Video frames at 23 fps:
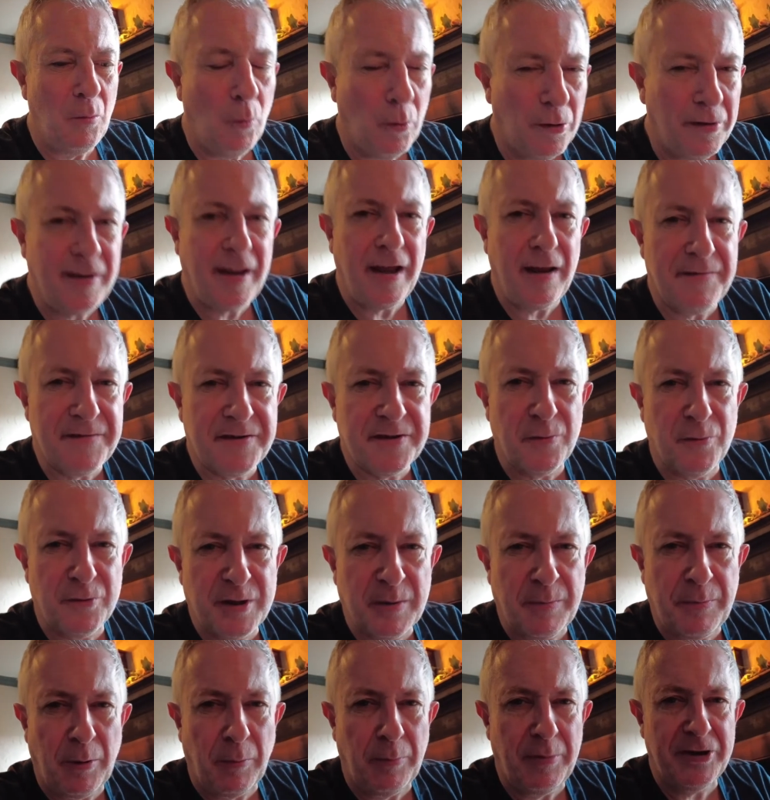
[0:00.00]
Would they have sought
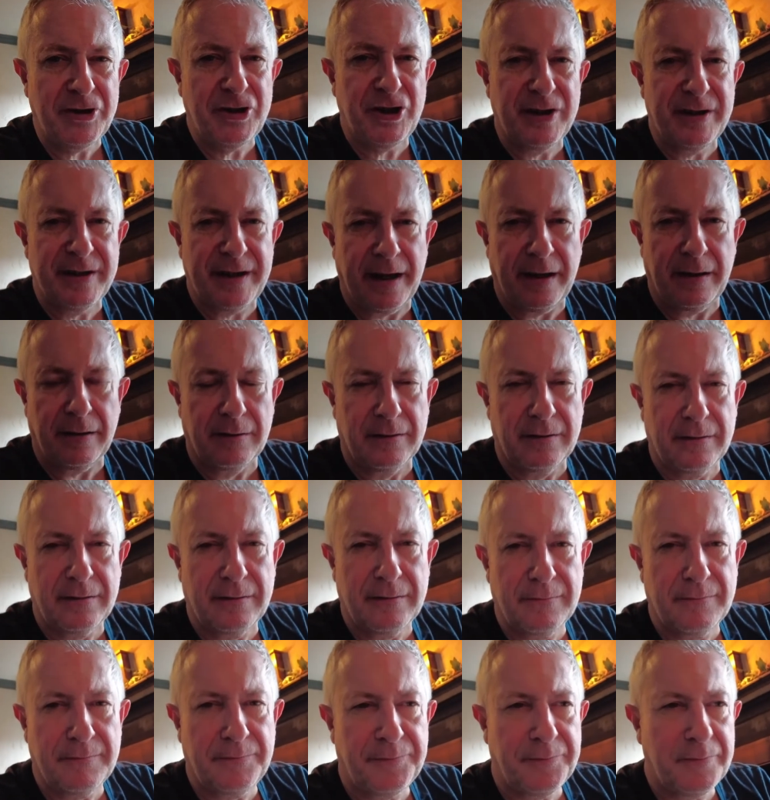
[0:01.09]
a publishing deal?
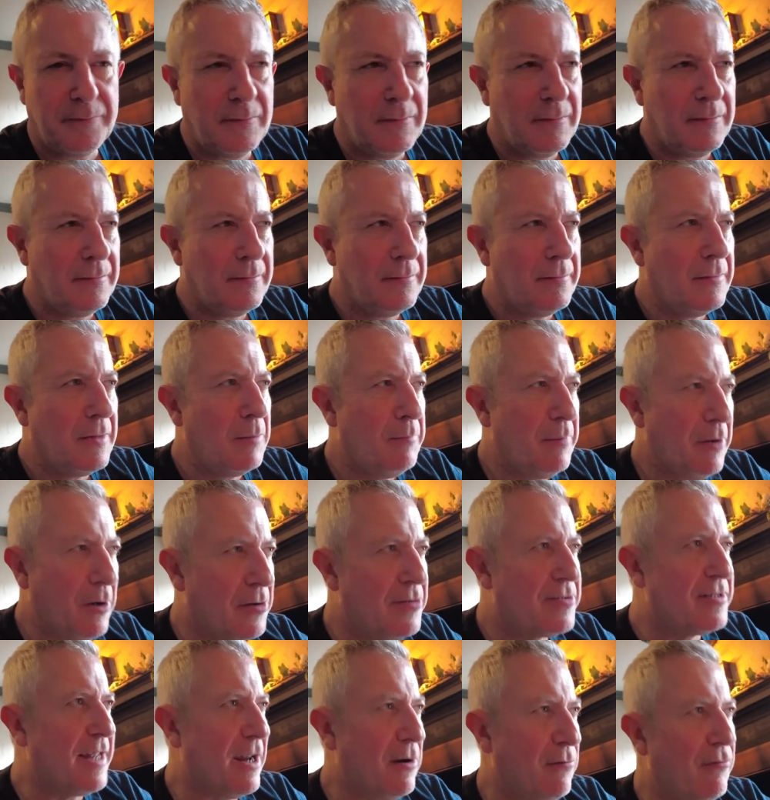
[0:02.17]

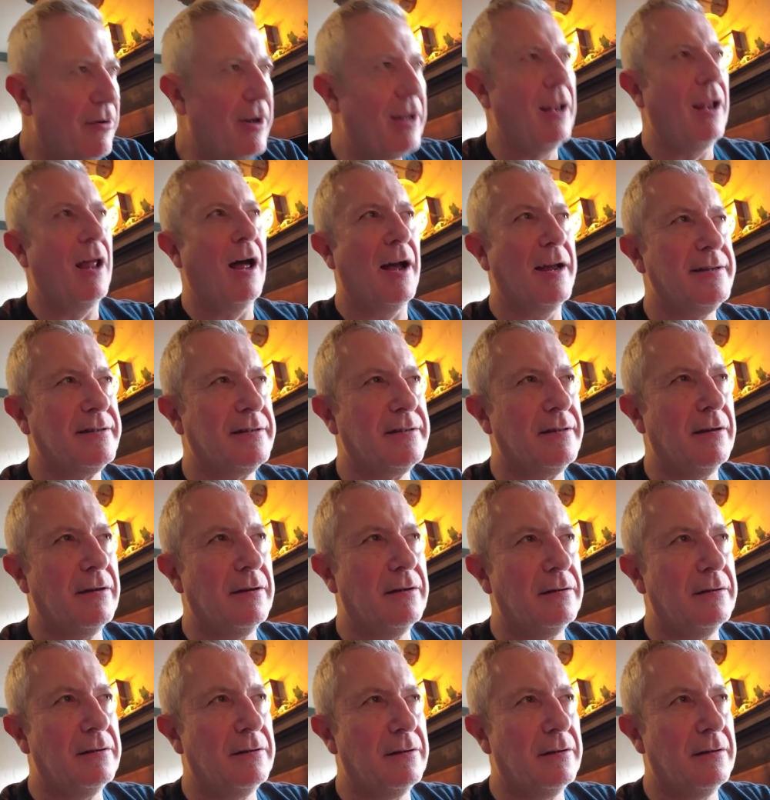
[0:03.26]
Because they realised that
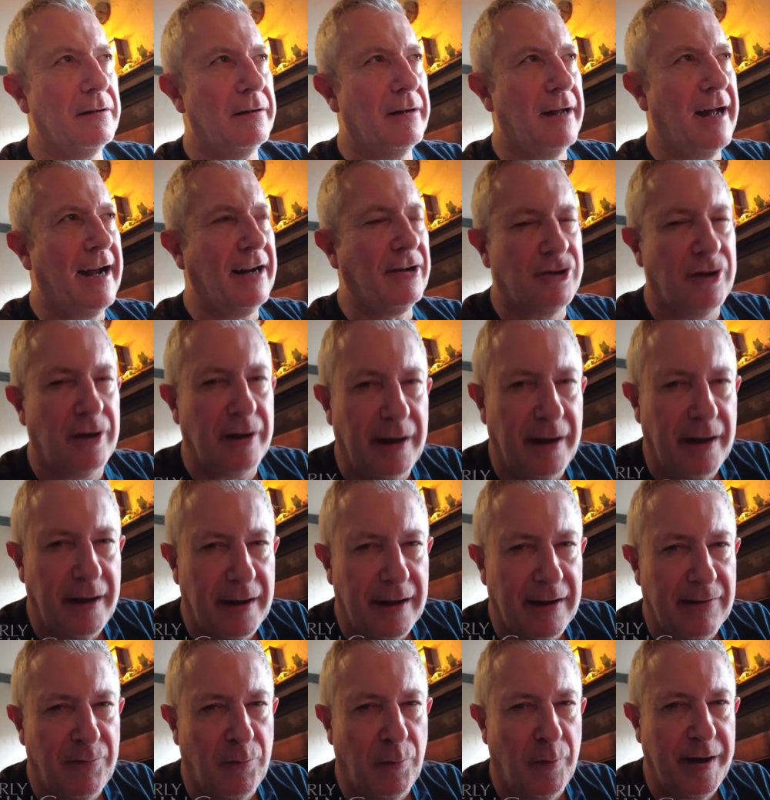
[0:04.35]
actually,
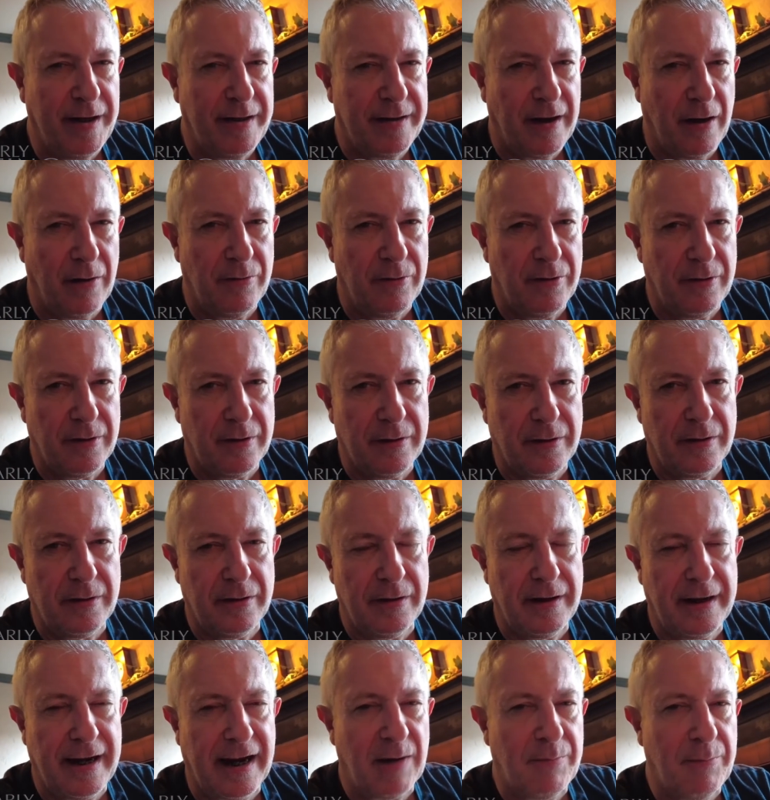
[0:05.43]
if we don't
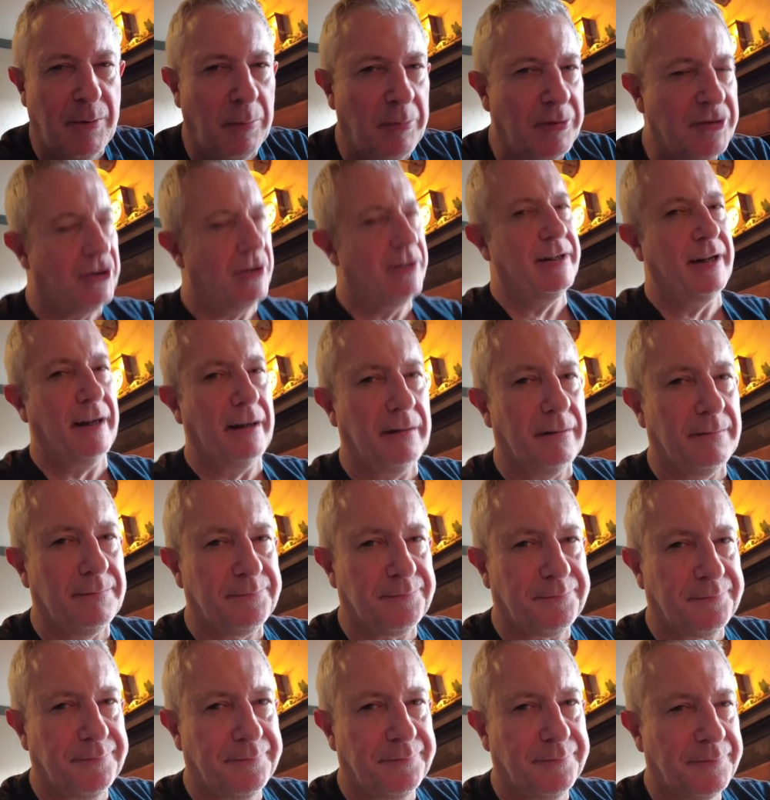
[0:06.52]
get a publishing deal
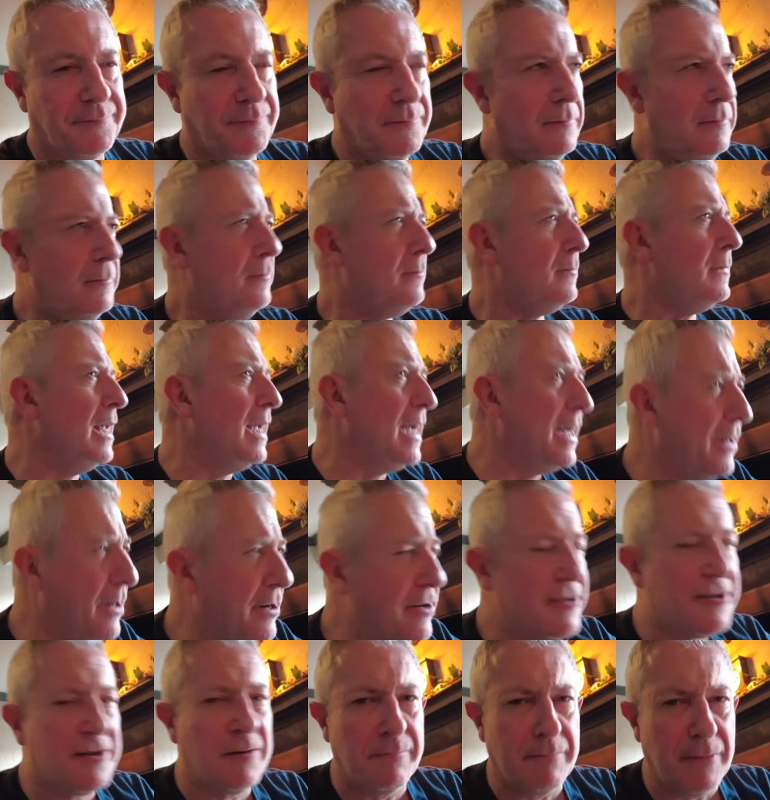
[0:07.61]
and
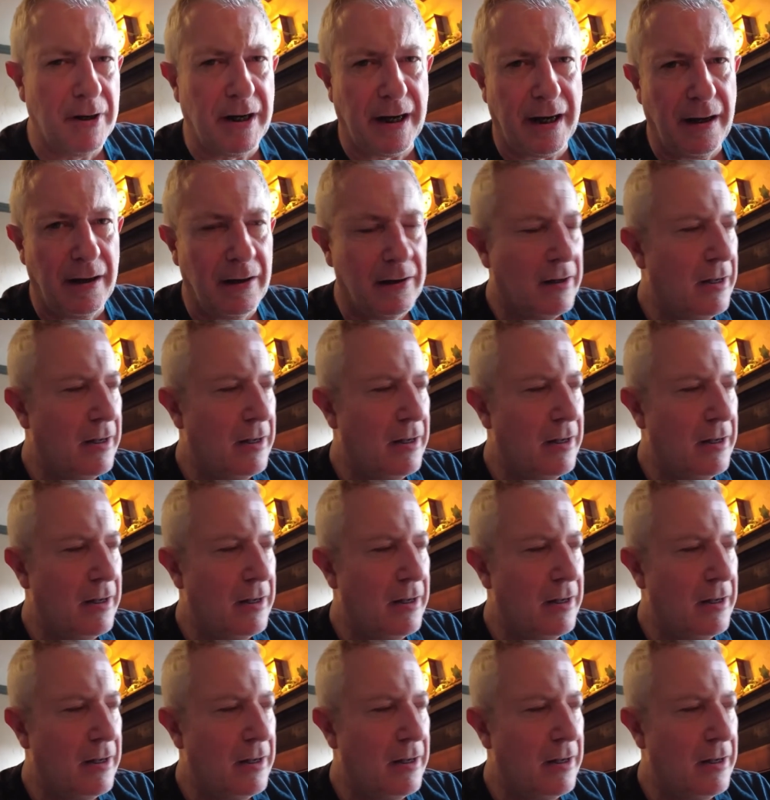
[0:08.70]
earn some money,